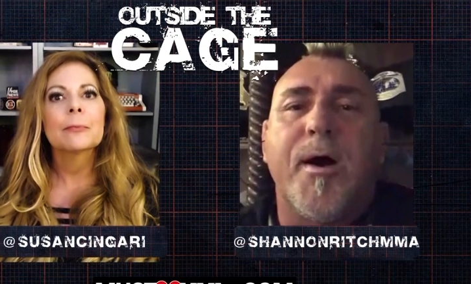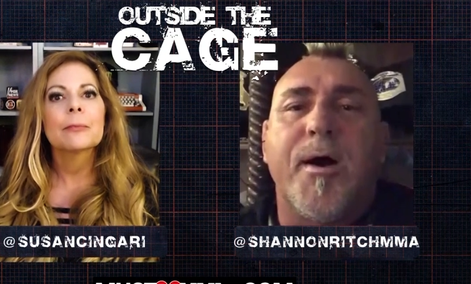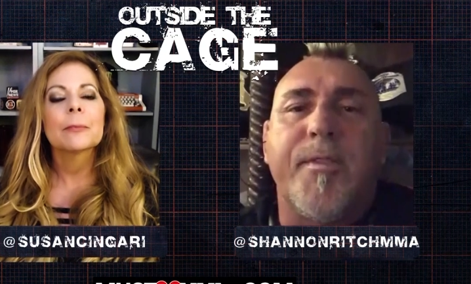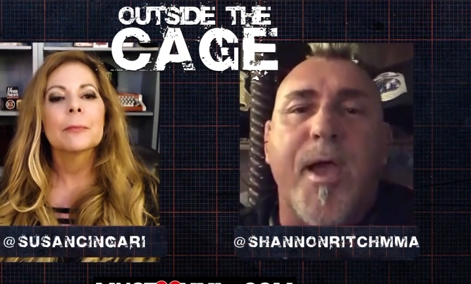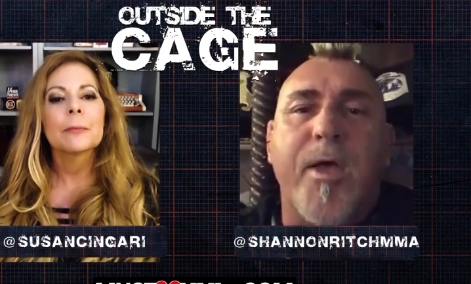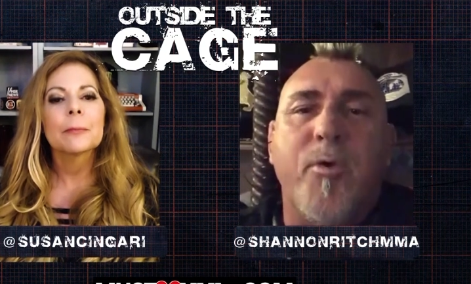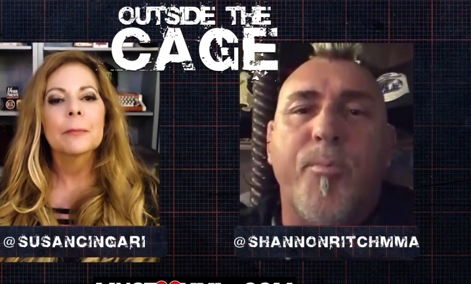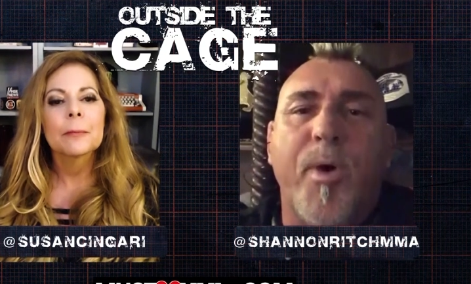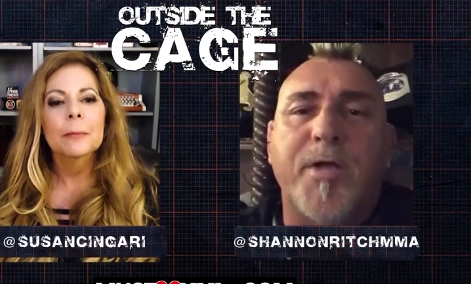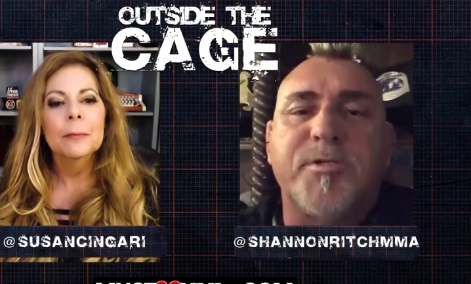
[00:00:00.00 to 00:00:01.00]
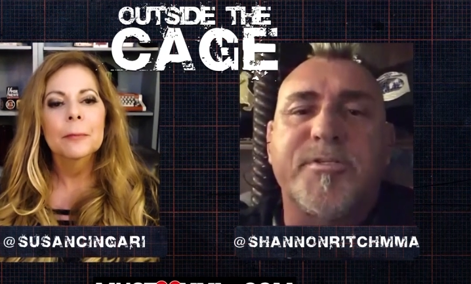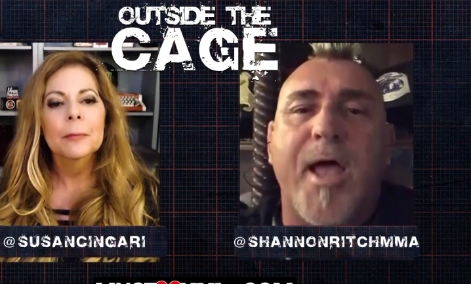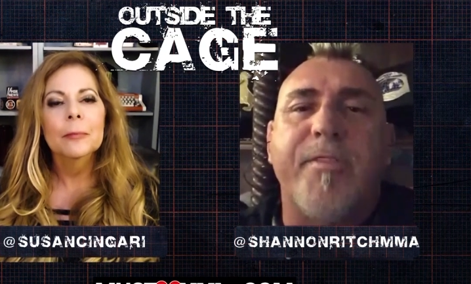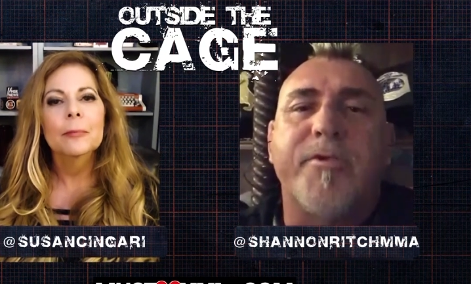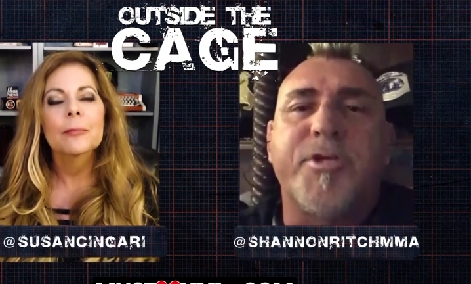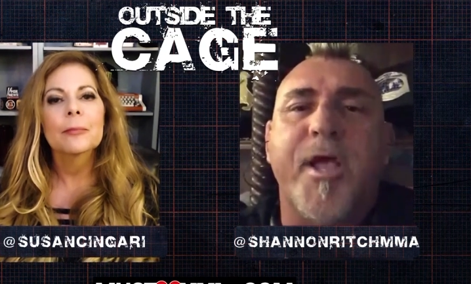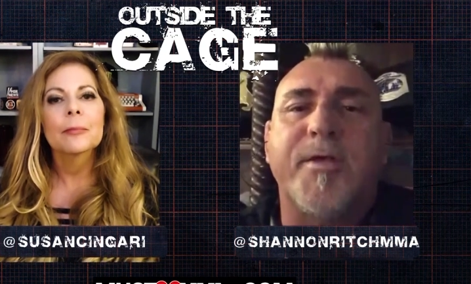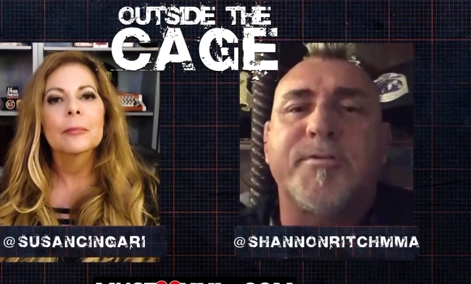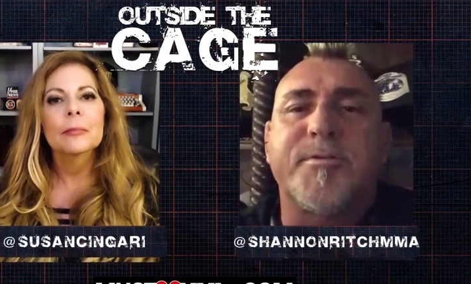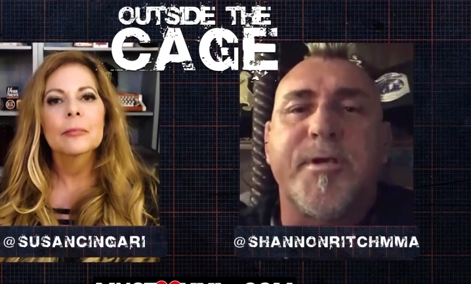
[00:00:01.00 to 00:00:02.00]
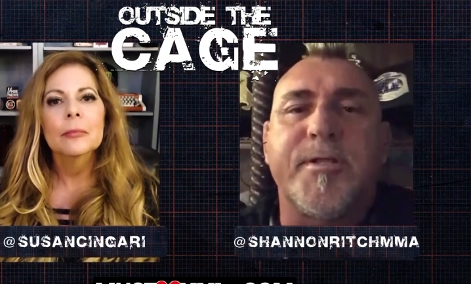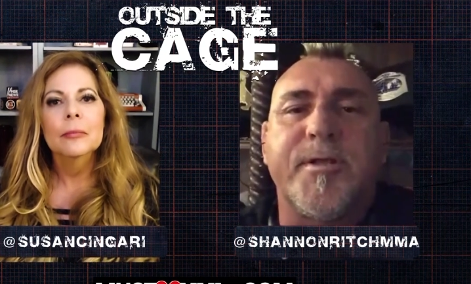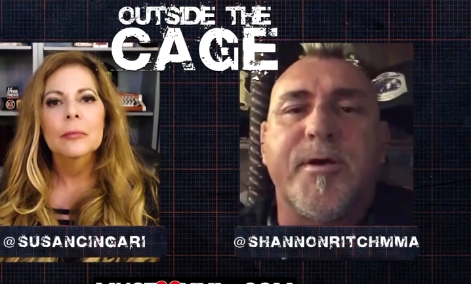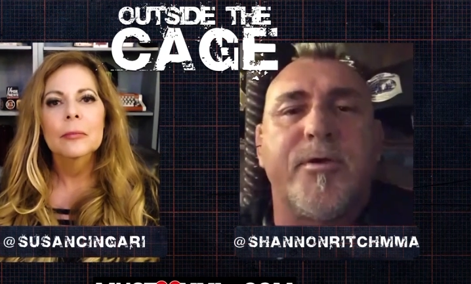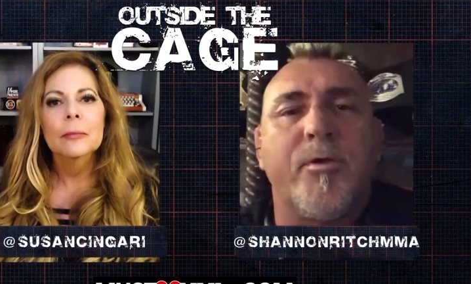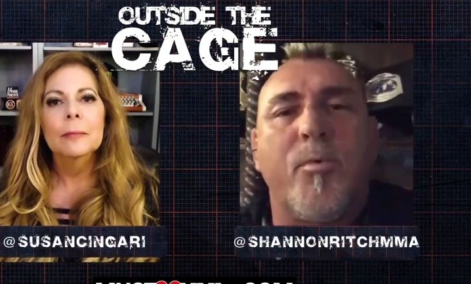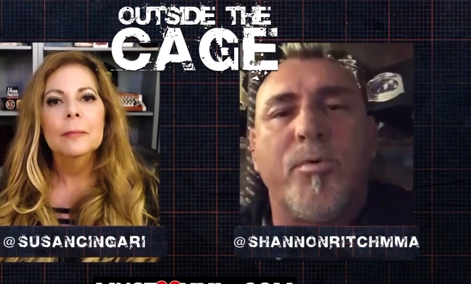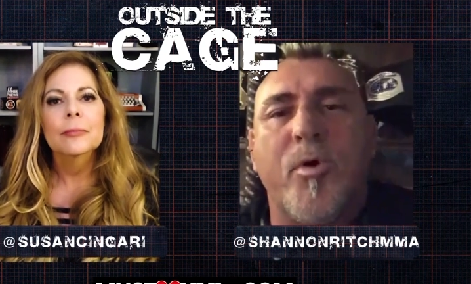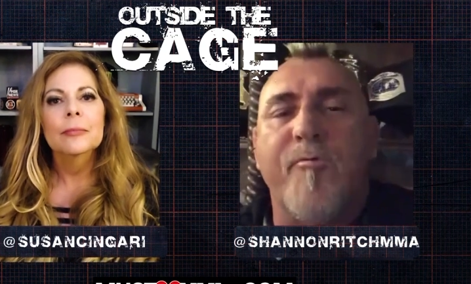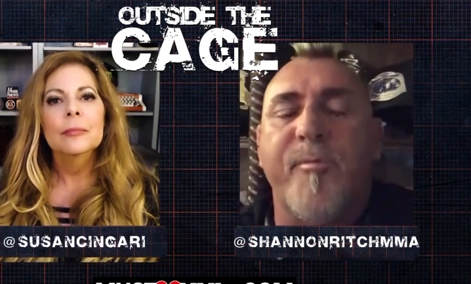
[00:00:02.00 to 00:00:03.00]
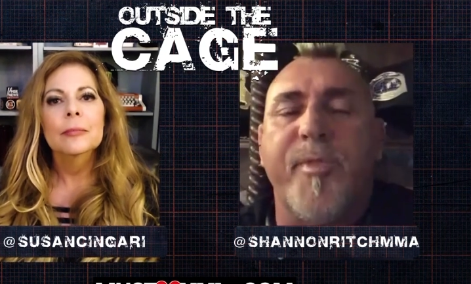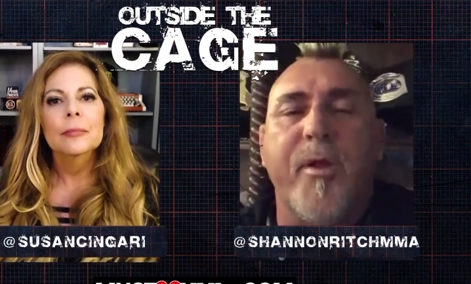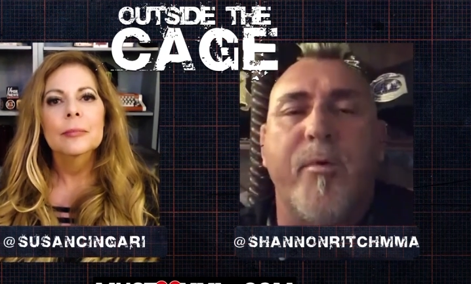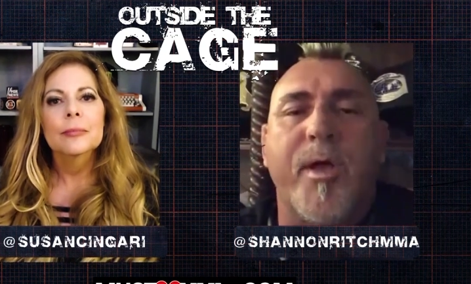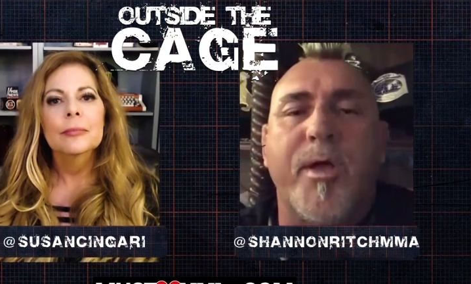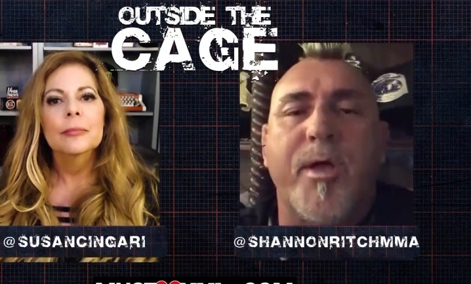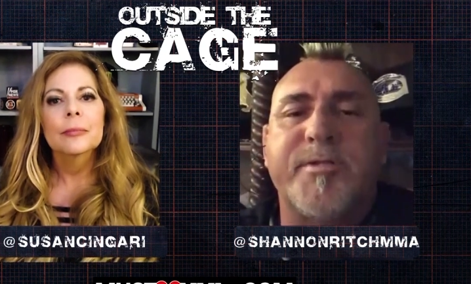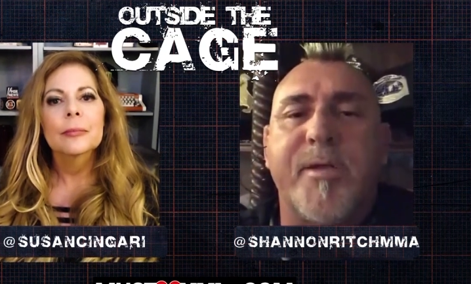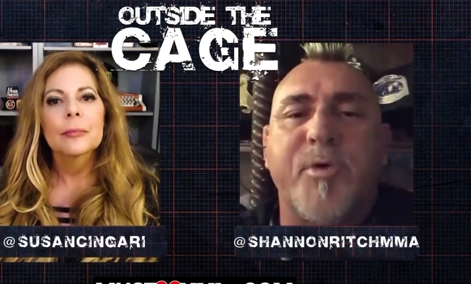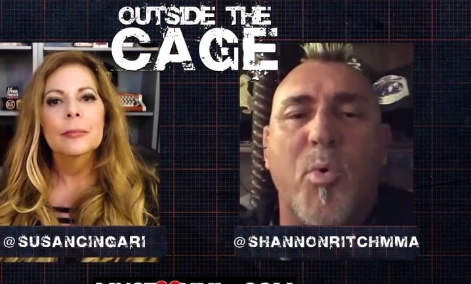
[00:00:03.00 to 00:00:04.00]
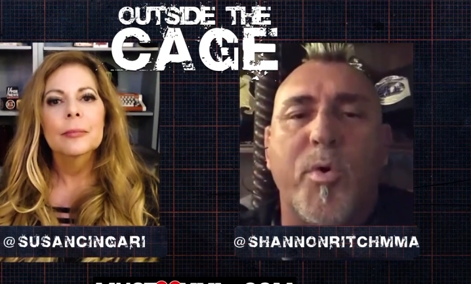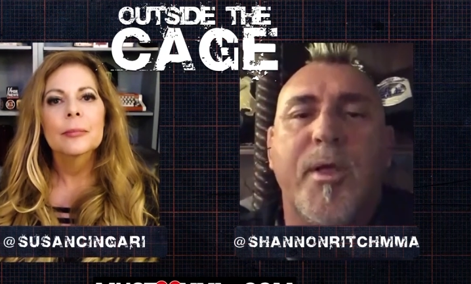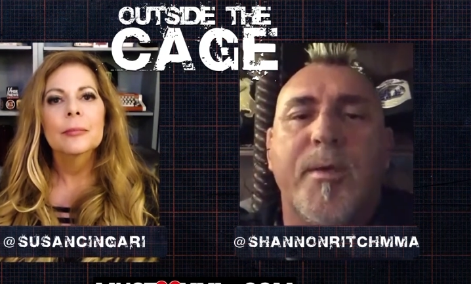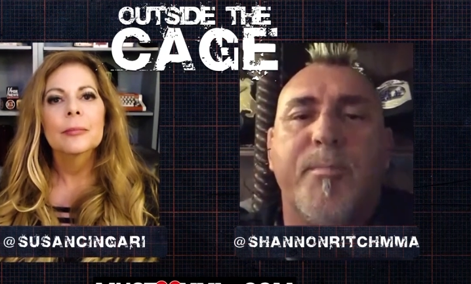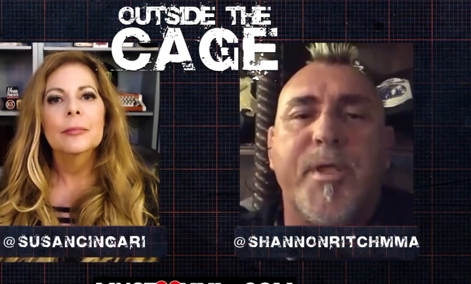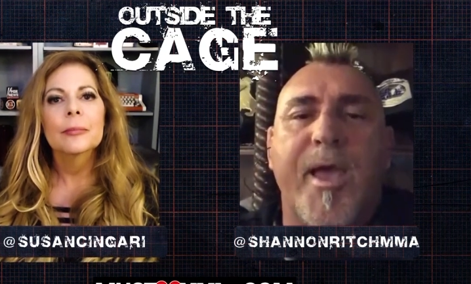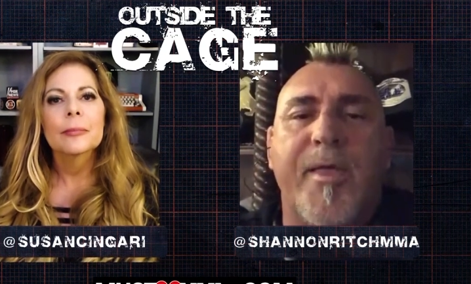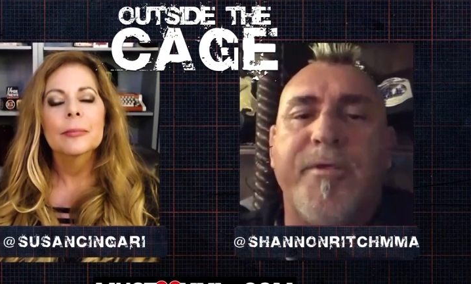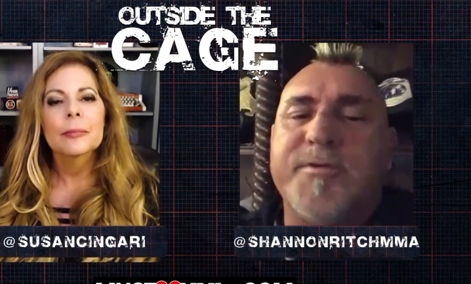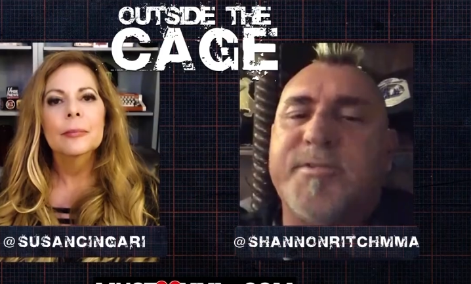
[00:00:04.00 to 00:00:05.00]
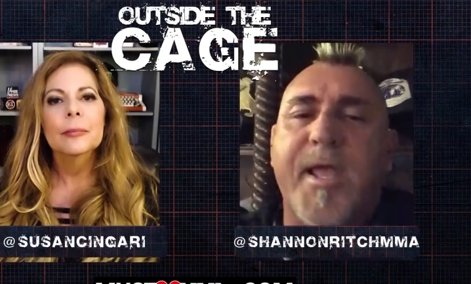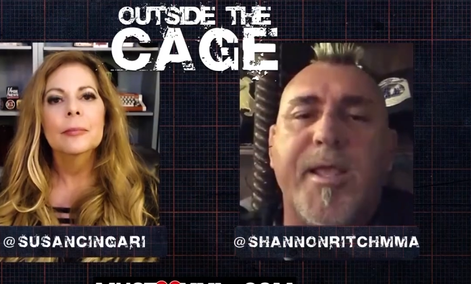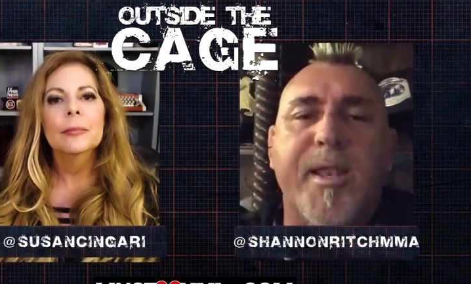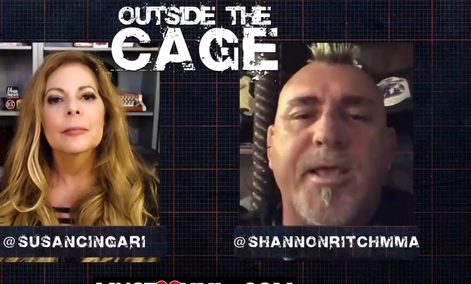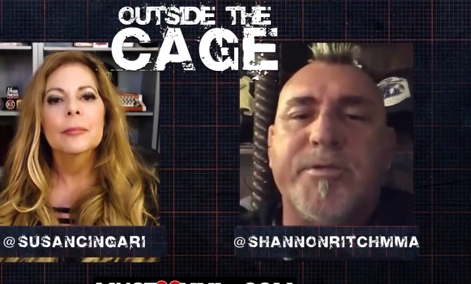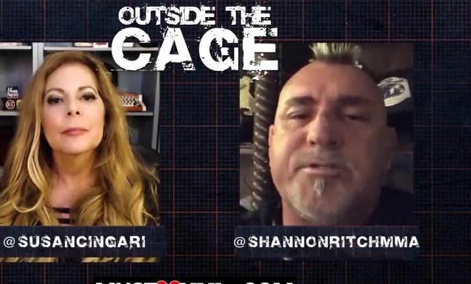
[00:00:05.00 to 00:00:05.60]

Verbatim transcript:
Speaker 1: Uh, the guy who actually signed the checks, and uh, you know we'll go from there. We got to take him to court. But yeah, in this day